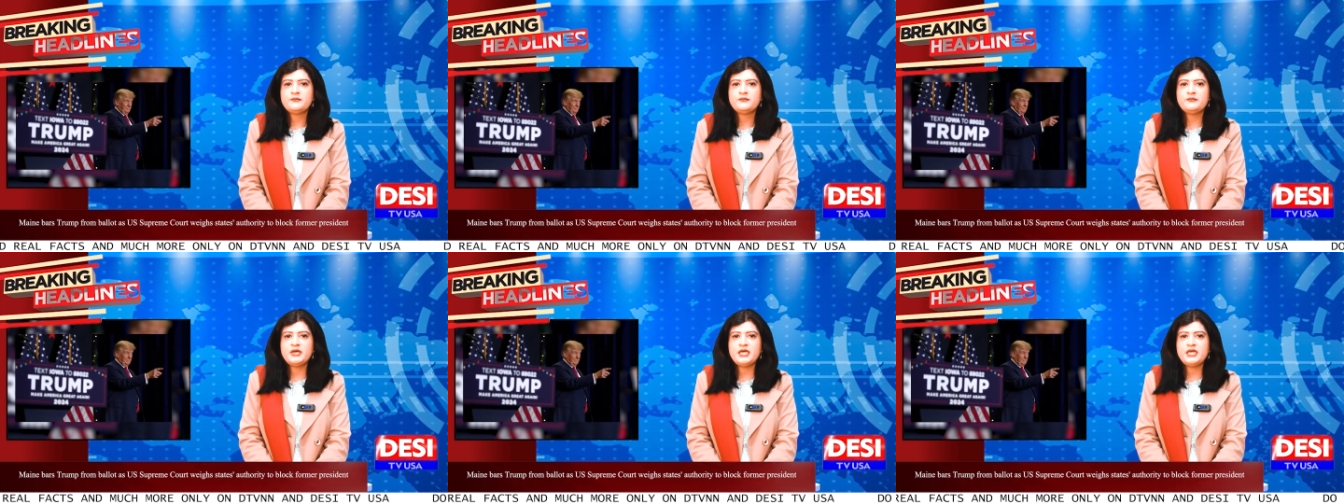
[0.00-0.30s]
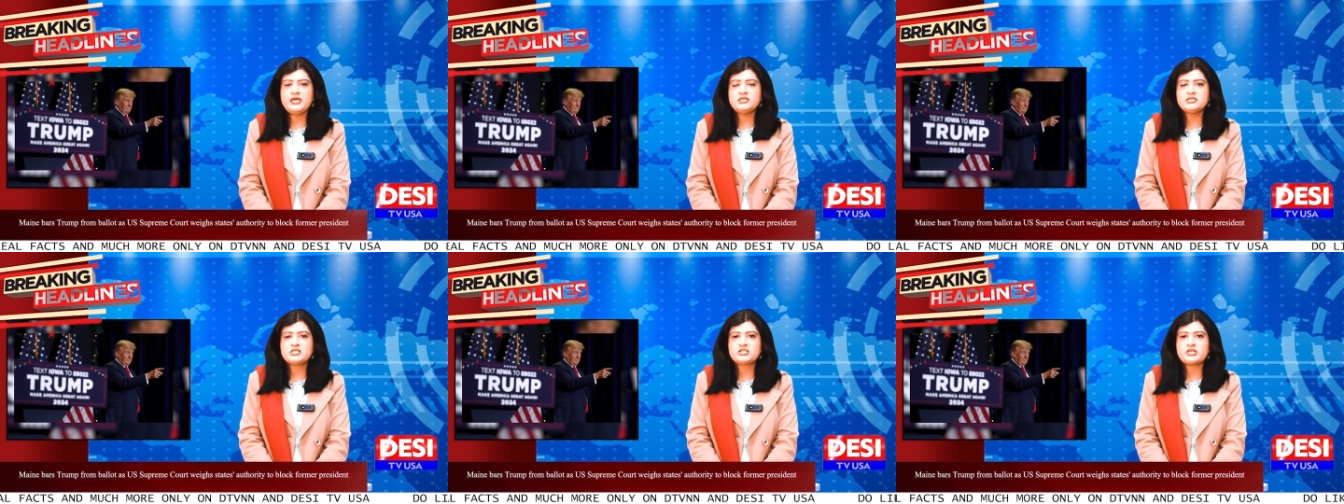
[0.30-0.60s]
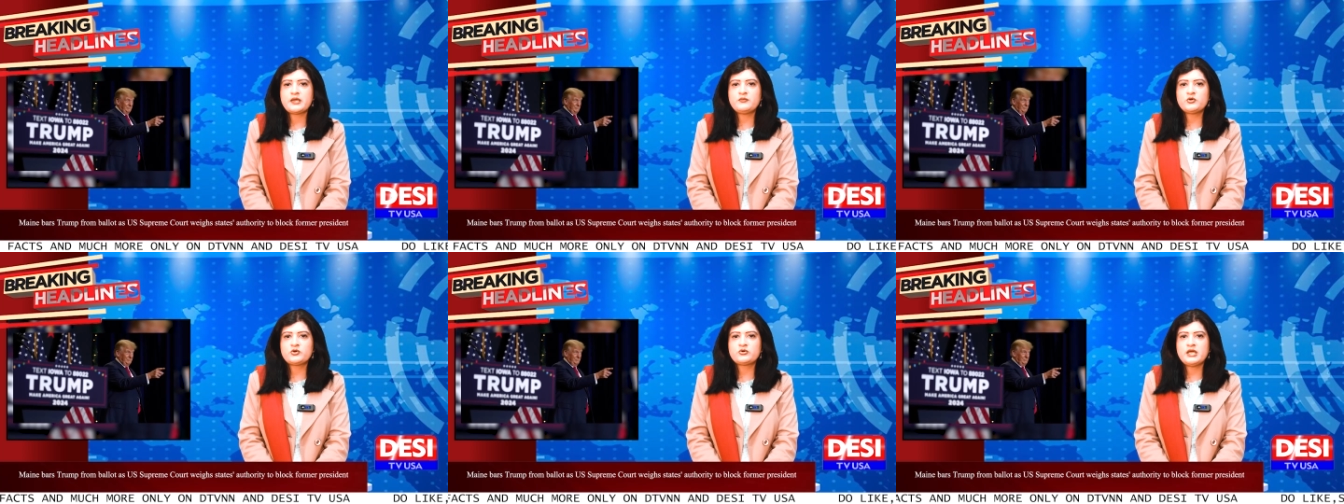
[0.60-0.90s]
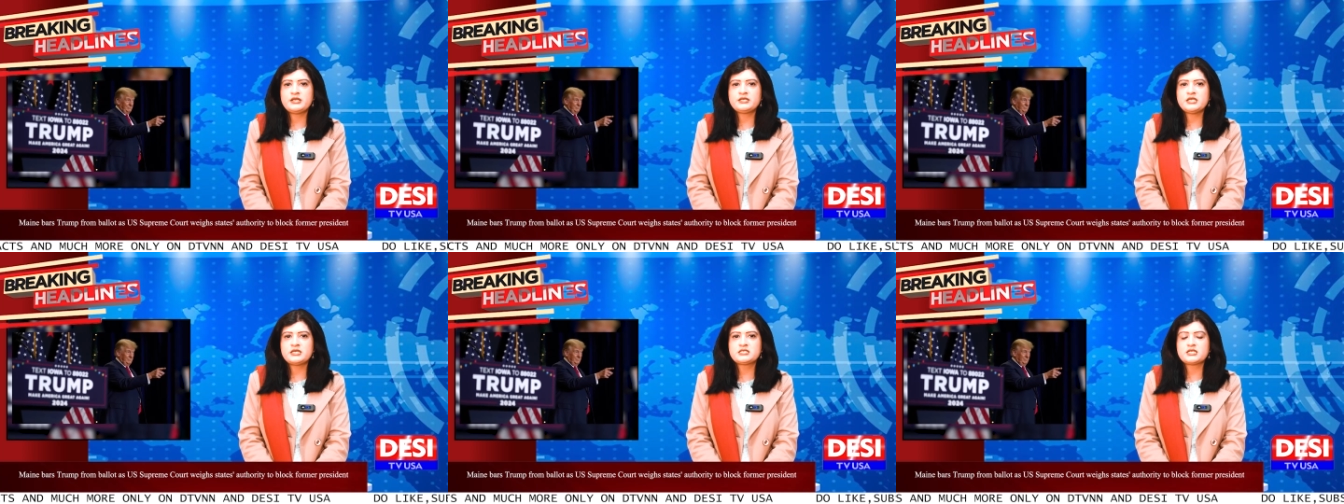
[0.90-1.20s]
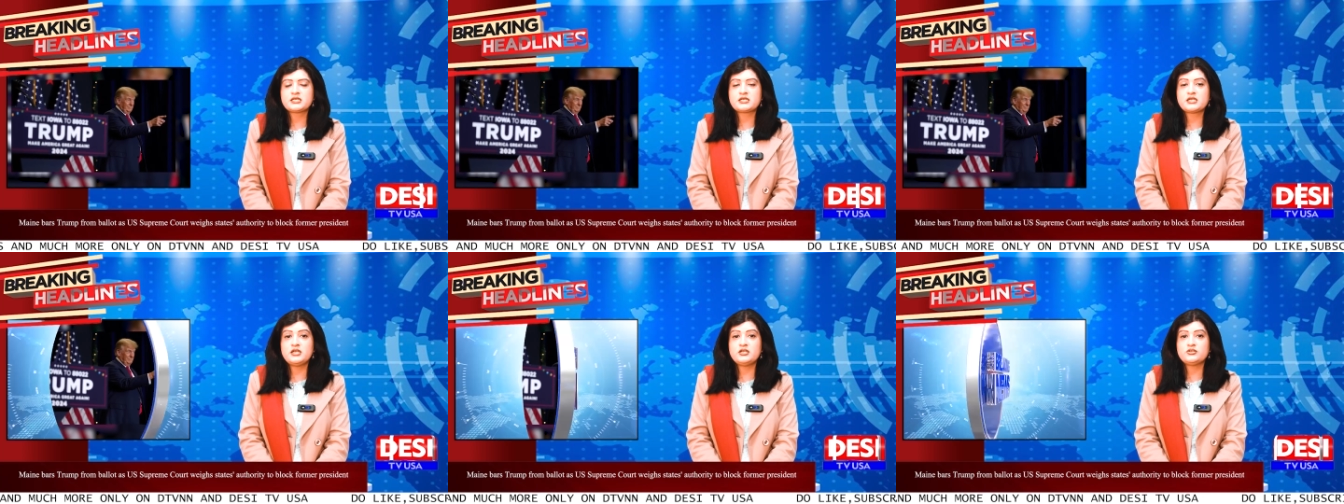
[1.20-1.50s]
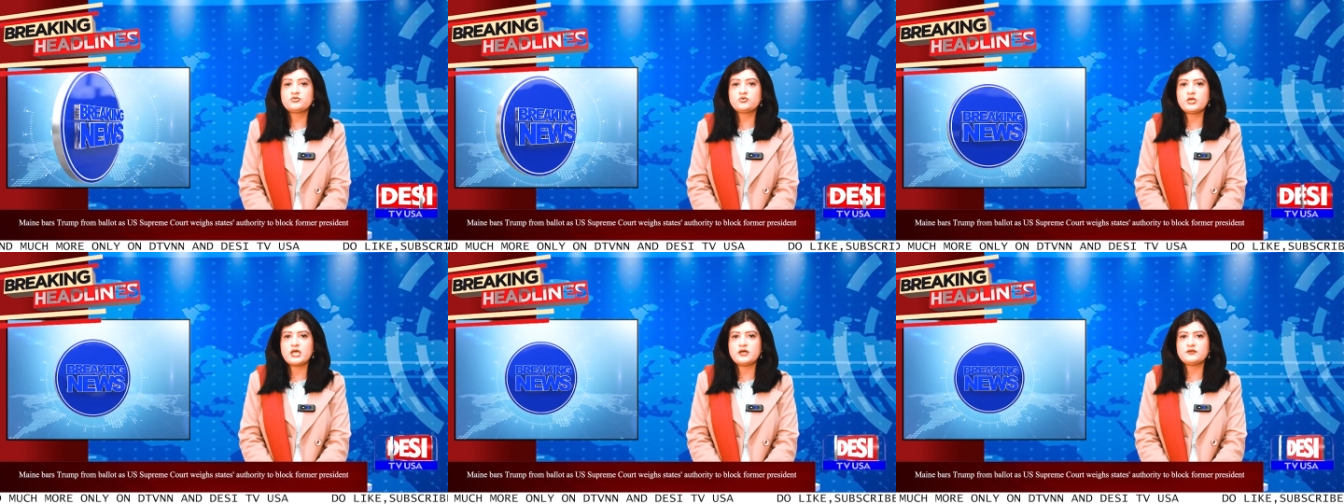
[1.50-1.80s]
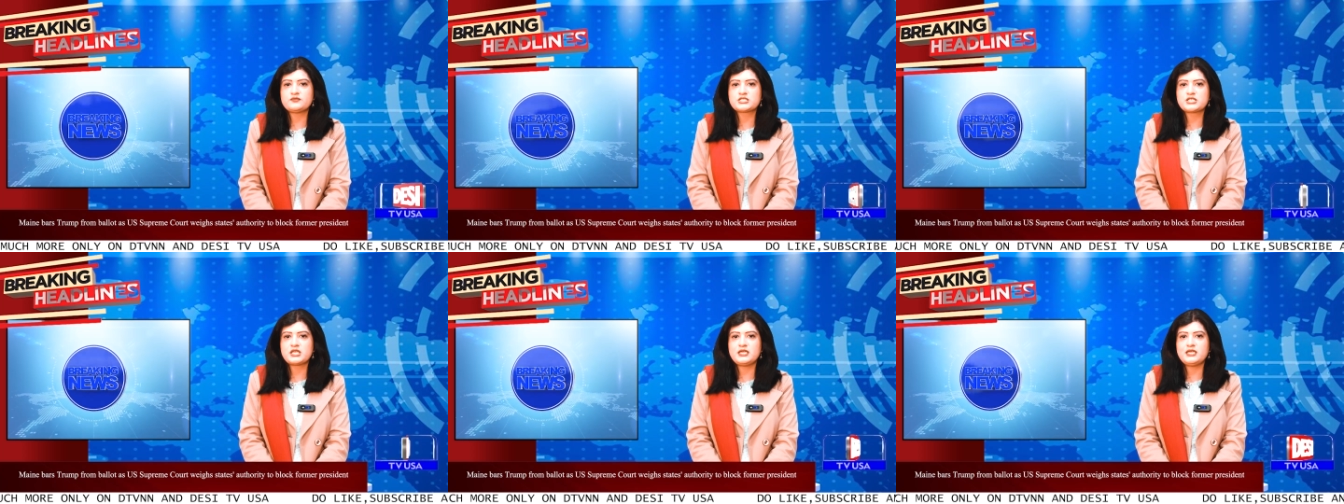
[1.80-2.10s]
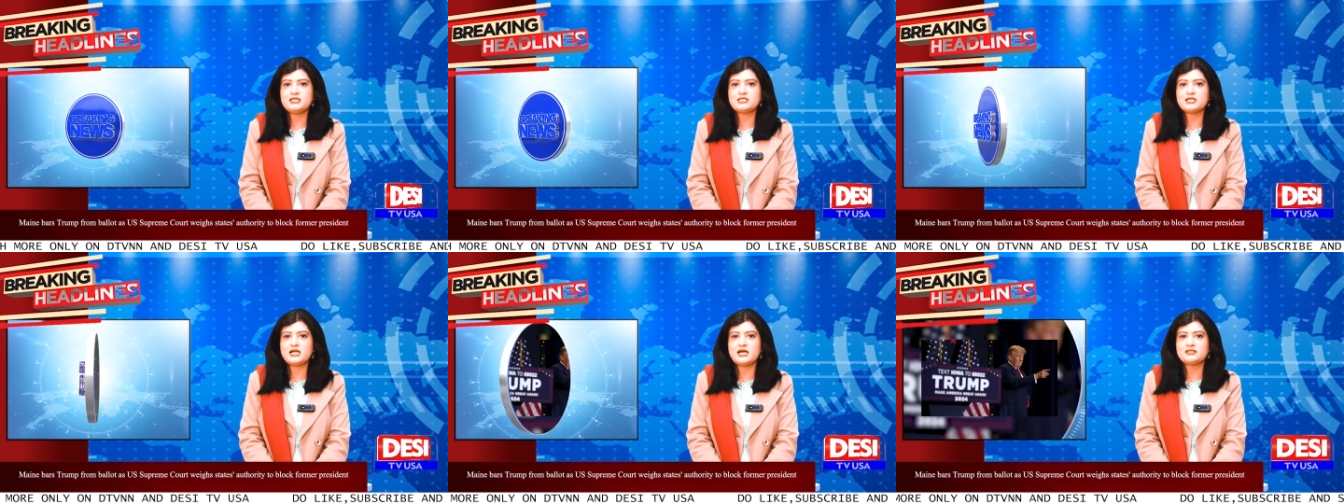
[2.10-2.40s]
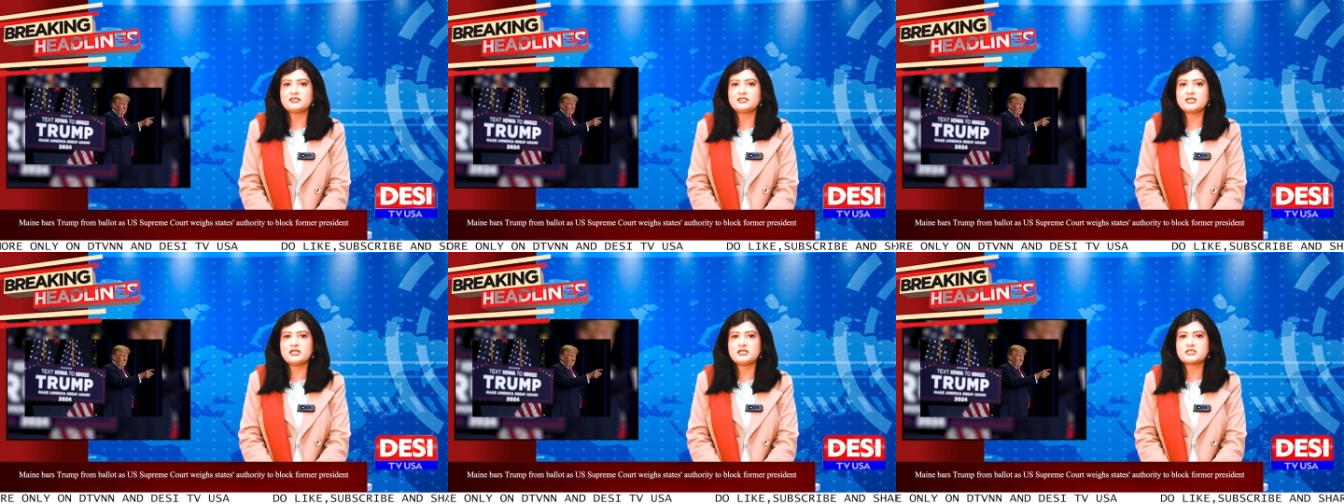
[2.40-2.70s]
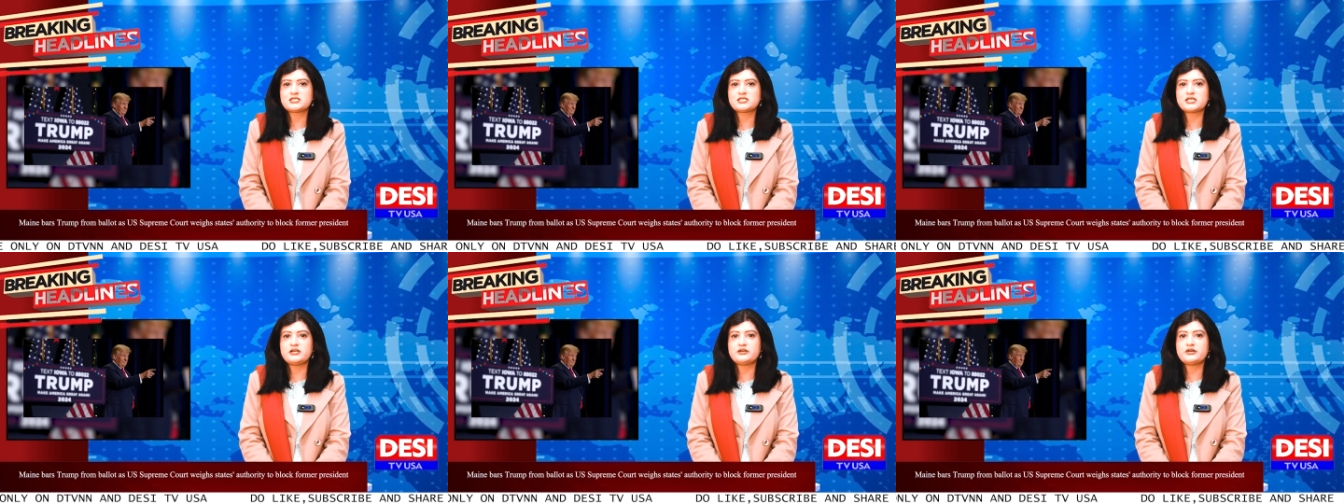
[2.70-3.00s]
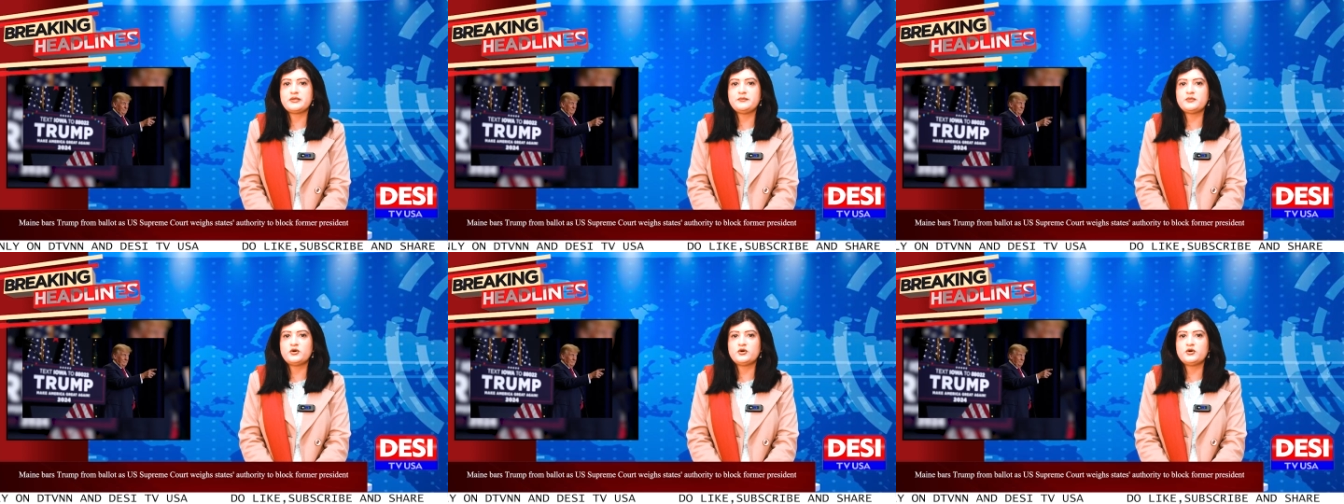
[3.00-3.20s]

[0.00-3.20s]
Maine's Democratic Secretary of State on Thursday